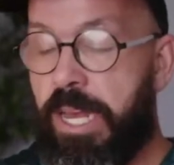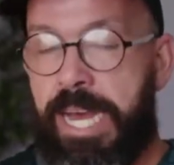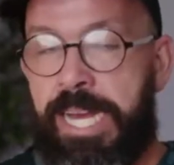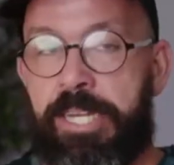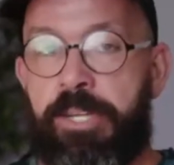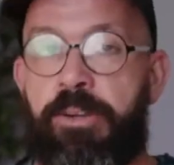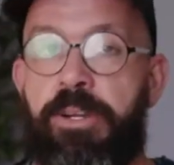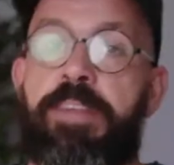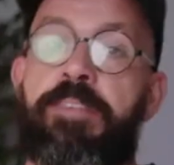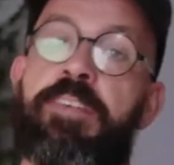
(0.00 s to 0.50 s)
I
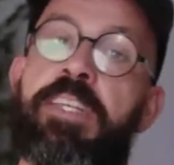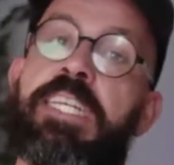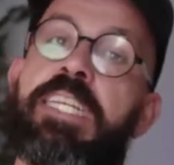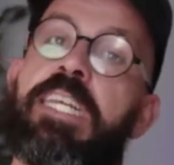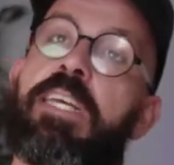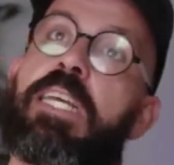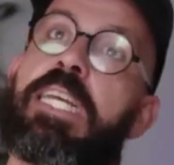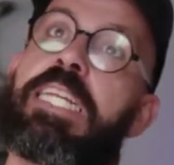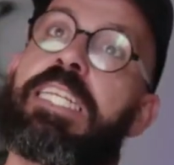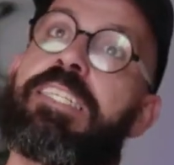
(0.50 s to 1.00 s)
know
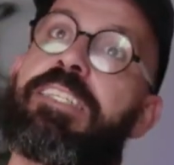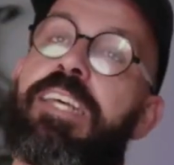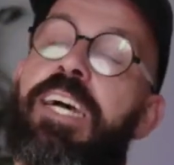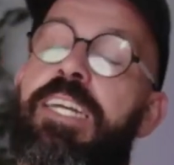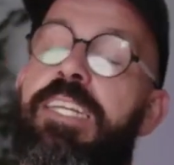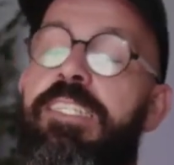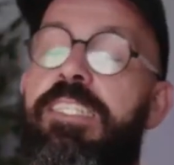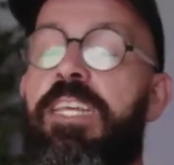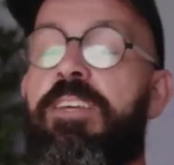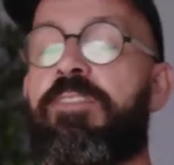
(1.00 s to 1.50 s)
even
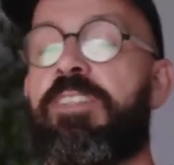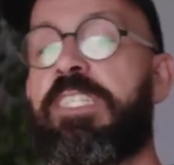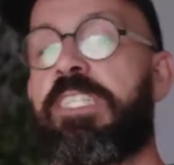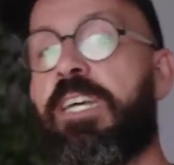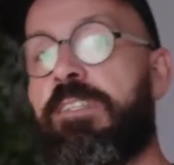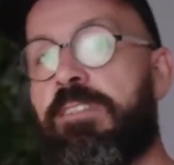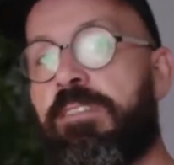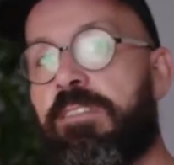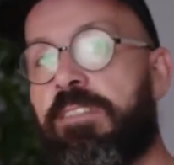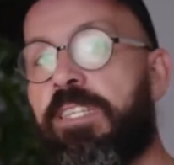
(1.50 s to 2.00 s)
inside the
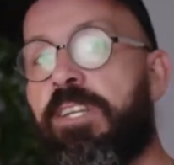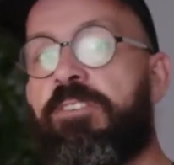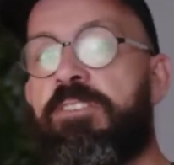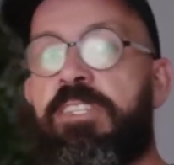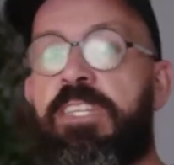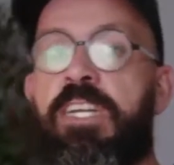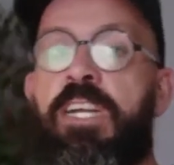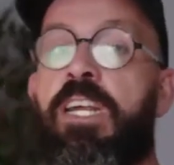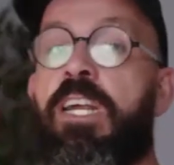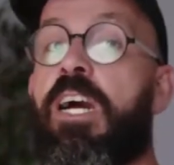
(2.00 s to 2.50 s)
7000 series,
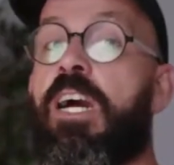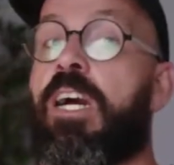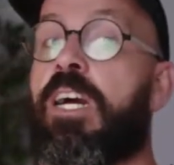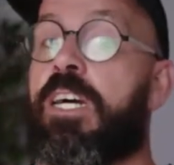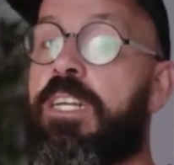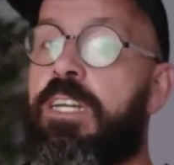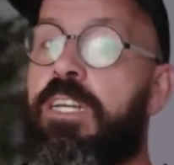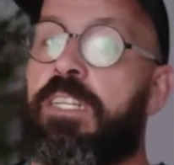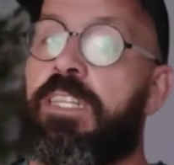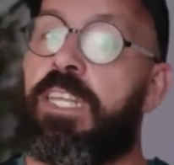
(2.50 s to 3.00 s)
there are
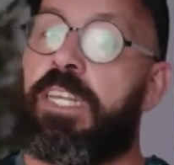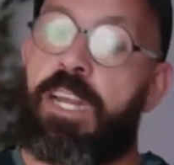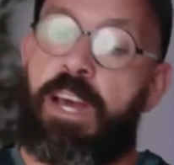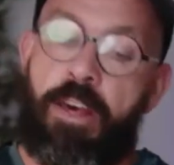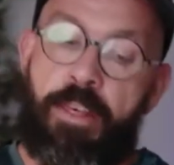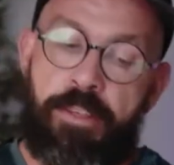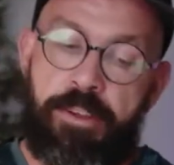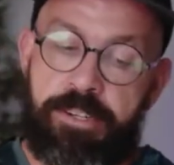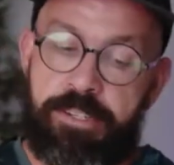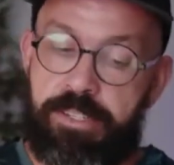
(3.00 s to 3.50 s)
harder than
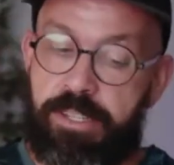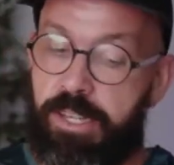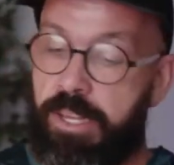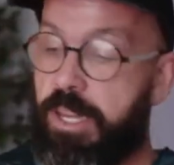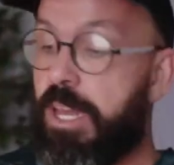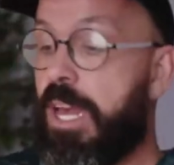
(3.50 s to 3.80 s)
others.